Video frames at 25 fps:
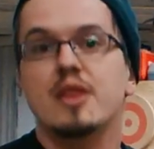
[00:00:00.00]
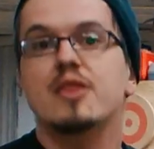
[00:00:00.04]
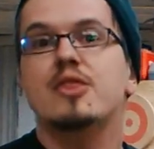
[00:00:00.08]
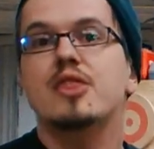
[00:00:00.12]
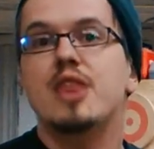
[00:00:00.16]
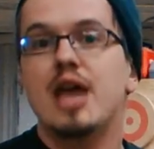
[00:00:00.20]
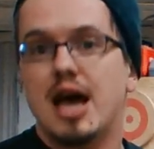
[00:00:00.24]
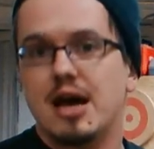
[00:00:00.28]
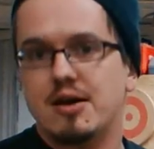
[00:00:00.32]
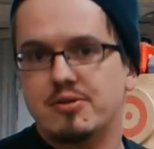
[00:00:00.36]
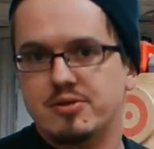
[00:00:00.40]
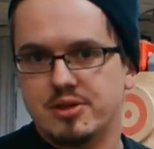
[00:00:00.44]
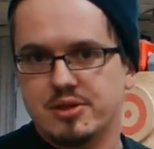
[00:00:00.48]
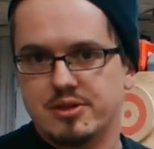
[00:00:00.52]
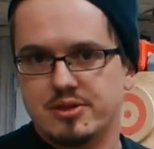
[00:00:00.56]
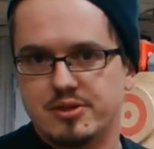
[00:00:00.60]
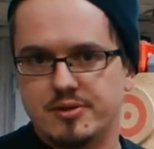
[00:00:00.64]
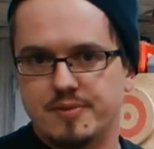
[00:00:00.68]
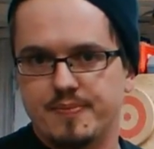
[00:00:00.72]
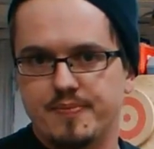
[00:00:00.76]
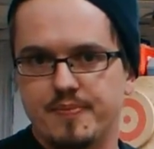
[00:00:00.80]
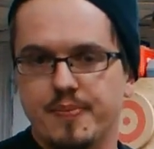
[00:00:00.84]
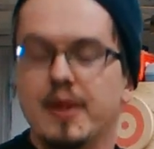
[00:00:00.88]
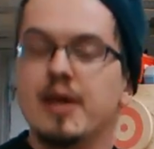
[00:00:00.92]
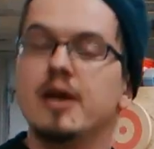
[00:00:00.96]
Thousands.
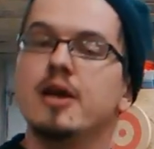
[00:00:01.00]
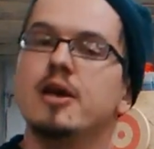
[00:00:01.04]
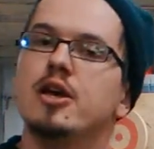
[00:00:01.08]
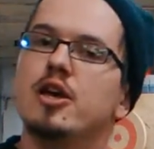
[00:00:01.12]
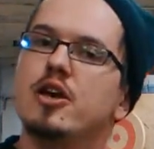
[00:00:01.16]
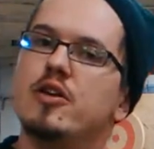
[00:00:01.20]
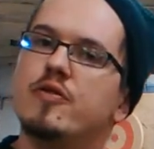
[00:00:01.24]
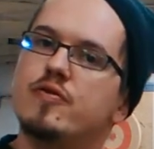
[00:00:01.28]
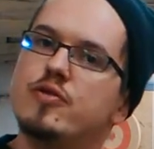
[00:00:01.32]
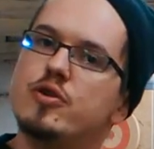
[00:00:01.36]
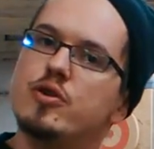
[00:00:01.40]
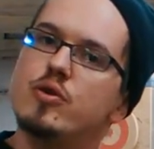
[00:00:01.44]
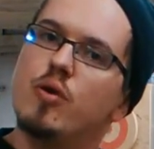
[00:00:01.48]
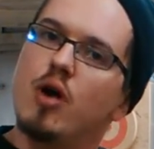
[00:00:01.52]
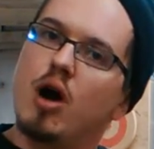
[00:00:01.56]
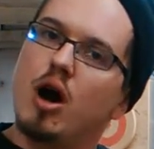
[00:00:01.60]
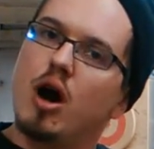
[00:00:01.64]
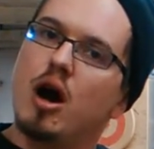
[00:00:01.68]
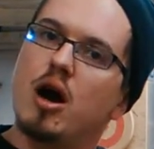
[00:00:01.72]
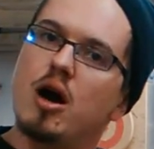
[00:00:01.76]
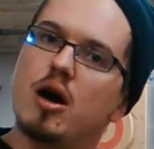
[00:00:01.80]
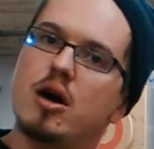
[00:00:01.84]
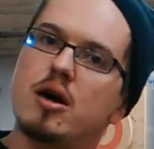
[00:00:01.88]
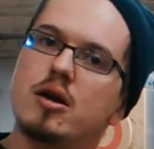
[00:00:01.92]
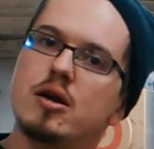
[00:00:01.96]
If you
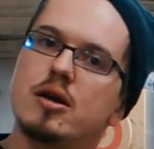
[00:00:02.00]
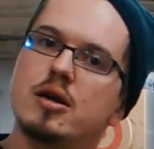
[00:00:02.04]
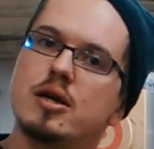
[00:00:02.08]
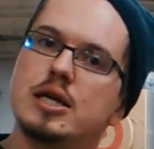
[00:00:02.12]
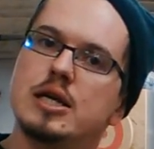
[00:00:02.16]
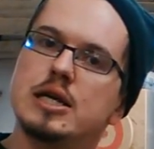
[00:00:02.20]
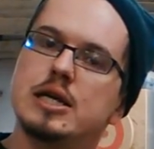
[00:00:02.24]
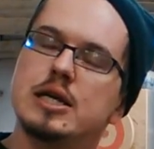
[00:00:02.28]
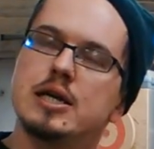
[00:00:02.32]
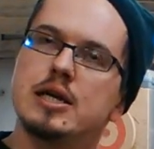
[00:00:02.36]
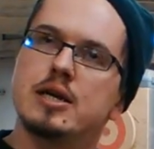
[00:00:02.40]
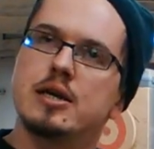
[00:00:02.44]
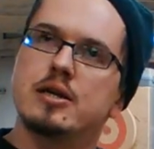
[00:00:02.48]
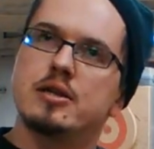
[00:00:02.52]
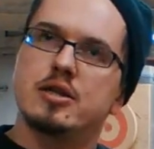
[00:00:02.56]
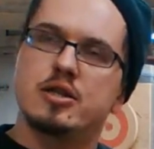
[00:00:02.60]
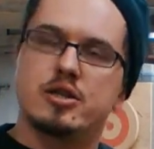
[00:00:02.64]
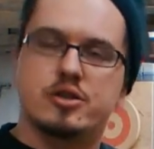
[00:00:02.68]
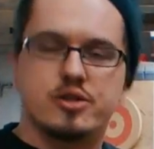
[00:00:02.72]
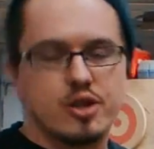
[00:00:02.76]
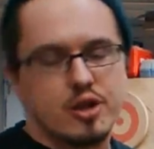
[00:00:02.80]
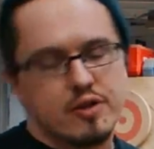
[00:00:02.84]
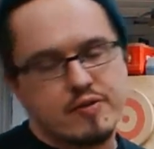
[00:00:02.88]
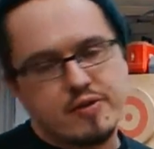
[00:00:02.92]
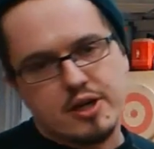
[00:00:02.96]
are
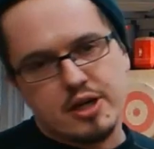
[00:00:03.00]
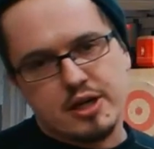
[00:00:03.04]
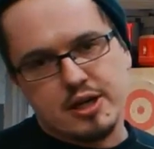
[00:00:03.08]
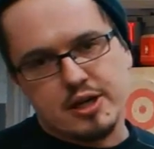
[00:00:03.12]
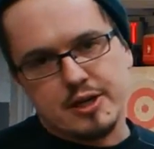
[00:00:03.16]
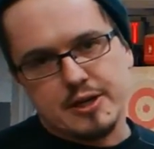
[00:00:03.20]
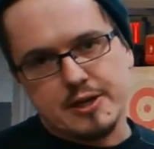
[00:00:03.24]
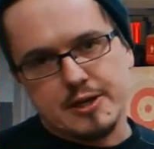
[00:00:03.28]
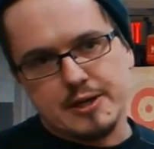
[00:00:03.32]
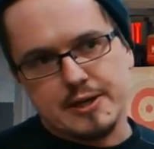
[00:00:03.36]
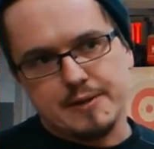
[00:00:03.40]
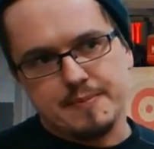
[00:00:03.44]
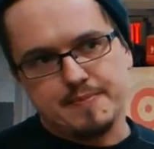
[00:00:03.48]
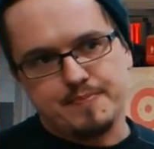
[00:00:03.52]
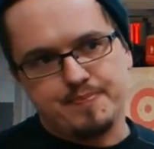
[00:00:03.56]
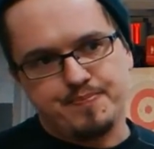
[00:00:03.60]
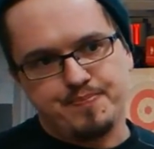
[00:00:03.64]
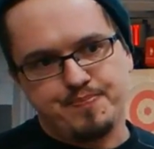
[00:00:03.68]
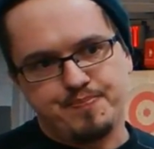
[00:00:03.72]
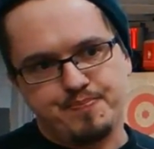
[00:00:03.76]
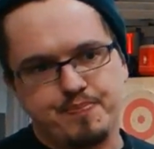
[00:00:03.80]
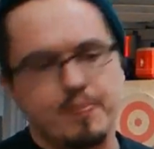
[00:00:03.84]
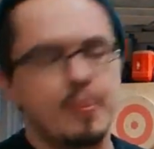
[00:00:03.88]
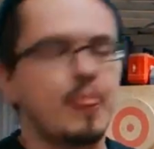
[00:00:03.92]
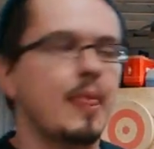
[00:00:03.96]
the
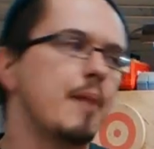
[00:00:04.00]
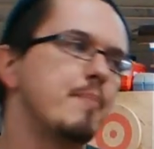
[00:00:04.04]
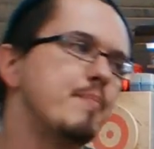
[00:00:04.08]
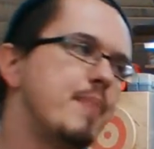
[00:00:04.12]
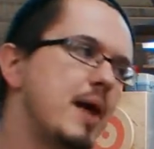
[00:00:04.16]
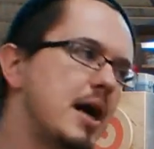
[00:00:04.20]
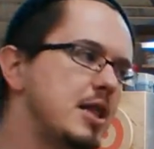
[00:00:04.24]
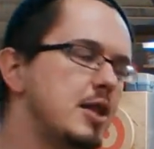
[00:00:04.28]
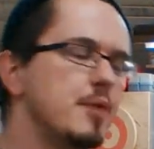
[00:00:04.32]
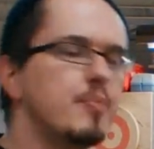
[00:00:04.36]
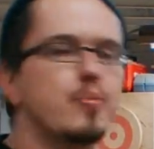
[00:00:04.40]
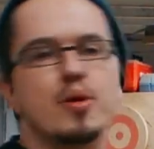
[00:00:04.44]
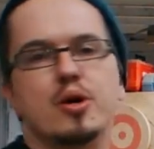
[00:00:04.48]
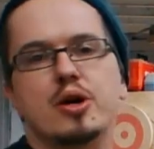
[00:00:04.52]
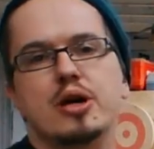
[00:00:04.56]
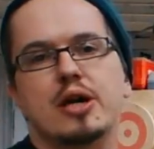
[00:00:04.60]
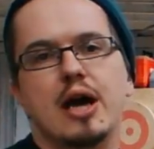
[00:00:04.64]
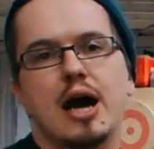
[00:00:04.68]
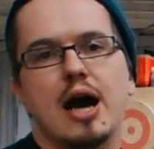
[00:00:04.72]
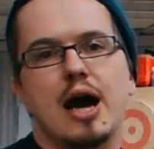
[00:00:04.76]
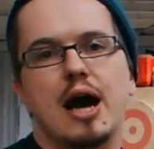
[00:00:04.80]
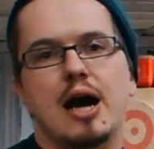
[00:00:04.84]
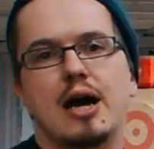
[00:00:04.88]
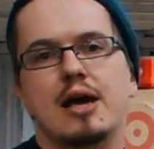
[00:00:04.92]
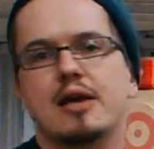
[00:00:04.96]
by the book
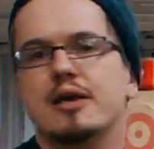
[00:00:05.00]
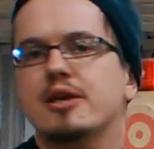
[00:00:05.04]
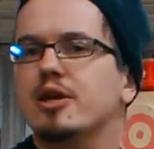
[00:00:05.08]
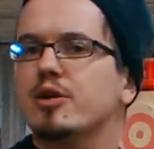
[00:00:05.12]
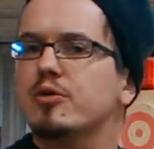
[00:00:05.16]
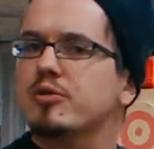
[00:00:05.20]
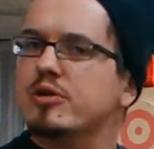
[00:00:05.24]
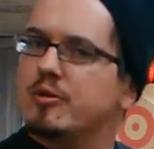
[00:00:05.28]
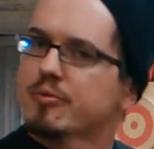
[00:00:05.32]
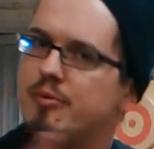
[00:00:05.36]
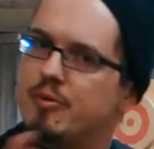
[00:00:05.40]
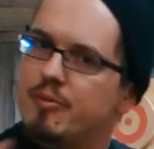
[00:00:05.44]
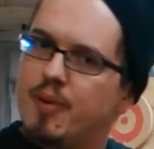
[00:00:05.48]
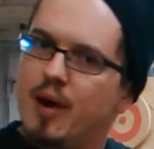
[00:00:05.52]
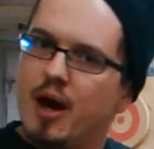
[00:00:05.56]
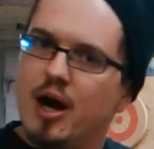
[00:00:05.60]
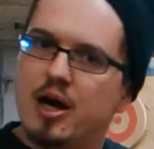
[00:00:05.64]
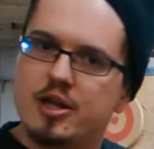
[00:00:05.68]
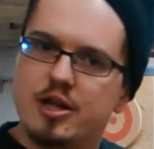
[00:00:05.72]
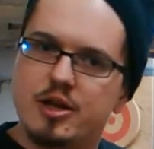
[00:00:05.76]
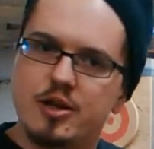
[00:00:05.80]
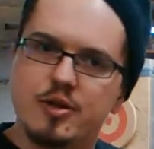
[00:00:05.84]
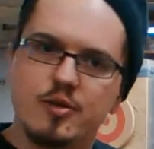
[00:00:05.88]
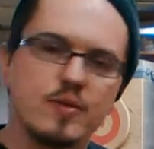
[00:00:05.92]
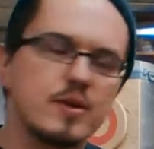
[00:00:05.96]
guy, you don't want to be
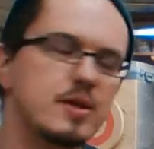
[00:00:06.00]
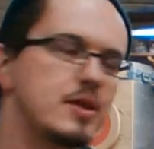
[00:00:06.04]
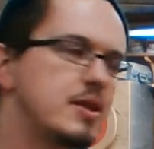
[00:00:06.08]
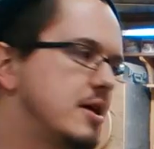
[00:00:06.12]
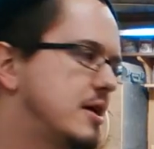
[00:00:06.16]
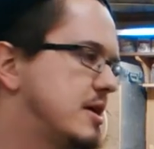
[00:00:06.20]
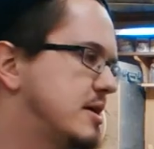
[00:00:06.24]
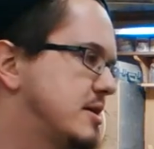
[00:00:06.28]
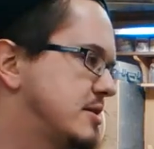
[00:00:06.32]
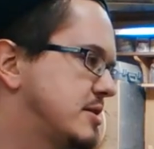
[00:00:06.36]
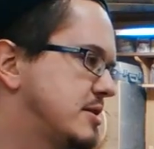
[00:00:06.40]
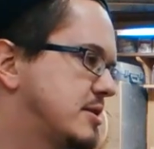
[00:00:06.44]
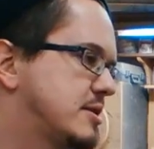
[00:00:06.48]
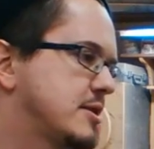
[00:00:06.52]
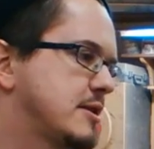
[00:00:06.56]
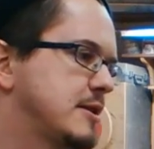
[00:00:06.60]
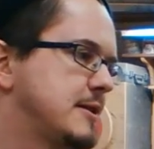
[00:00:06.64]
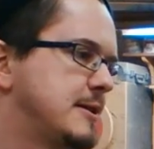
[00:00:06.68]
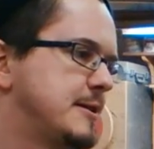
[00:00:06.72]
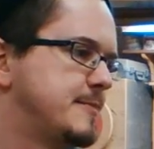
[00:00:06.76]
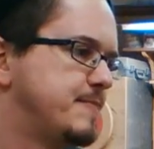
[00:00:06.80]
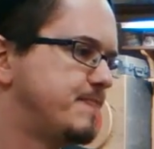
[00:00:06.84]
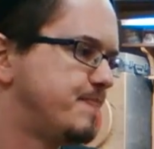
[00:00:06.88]
bothering with this.